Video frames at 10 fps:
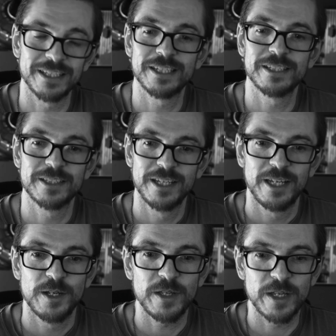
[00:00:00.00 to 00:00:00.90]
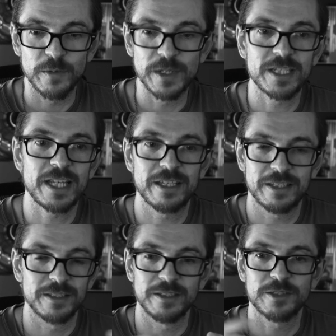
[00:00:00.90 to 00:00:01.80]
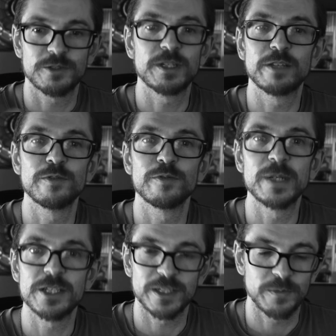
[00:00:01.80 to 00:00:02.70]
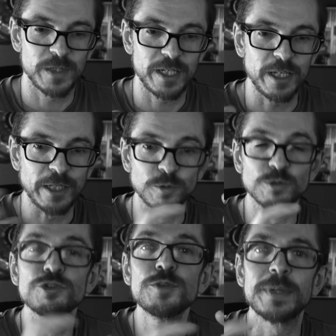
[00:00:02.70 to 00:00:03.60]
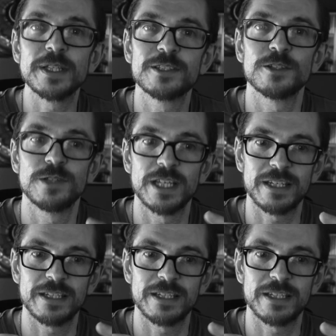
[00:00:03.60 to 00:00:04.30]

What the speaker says: That is, we take a string of information and we group it so that